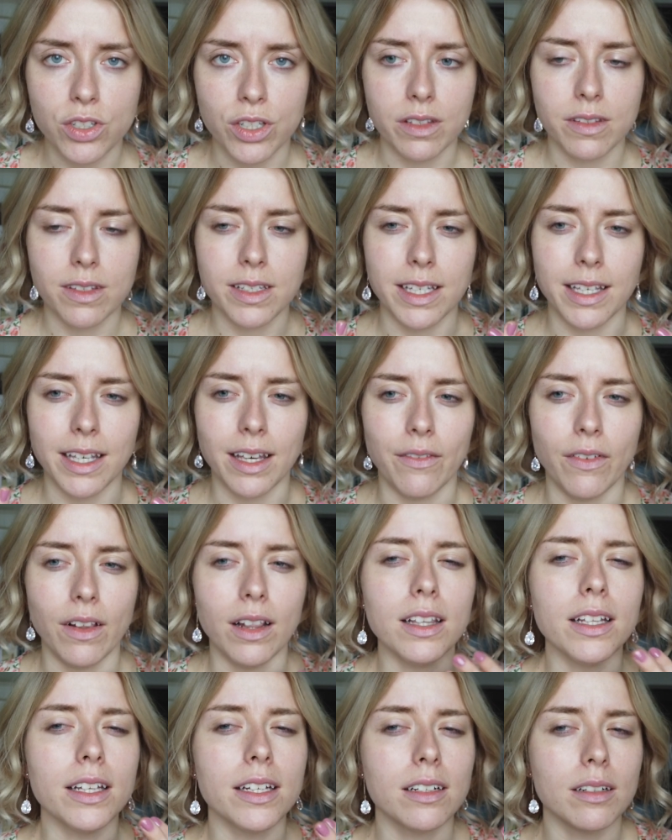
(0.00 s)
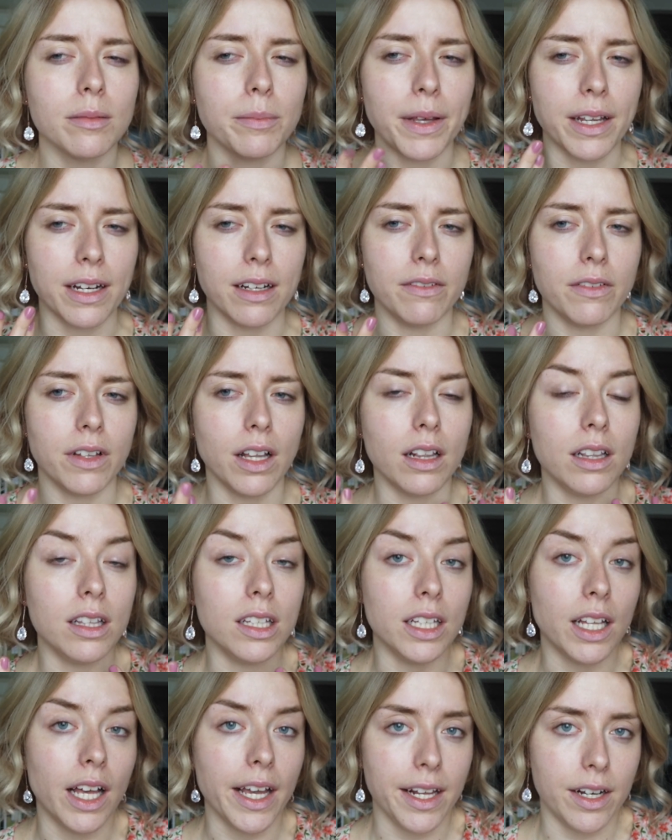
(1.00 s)
just to give a little bit of a
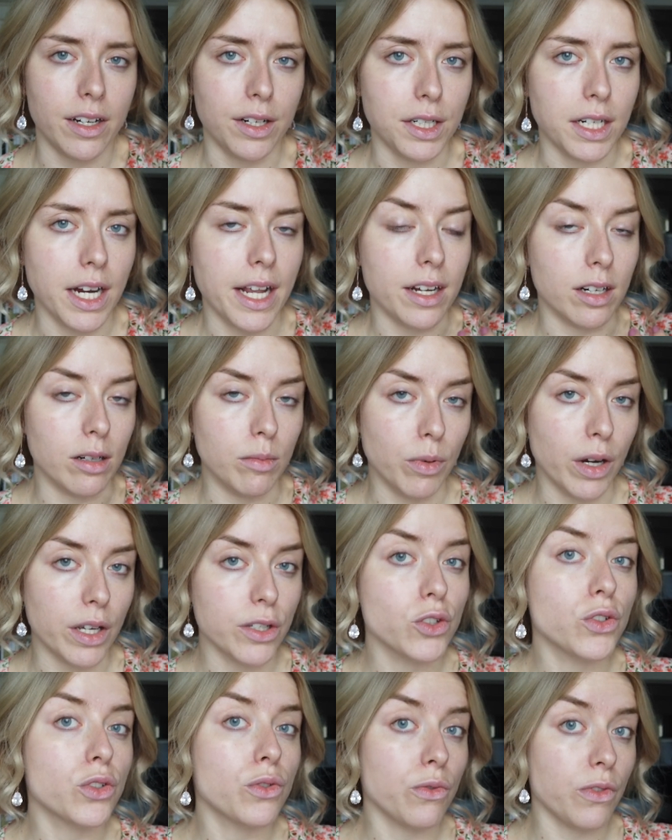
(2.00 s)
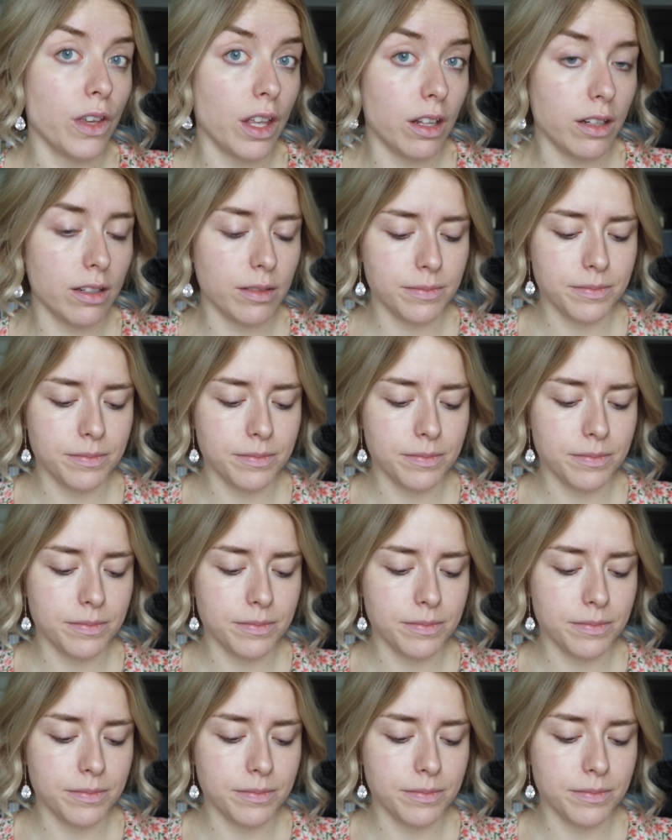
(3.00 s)
lighter airbrushed feel.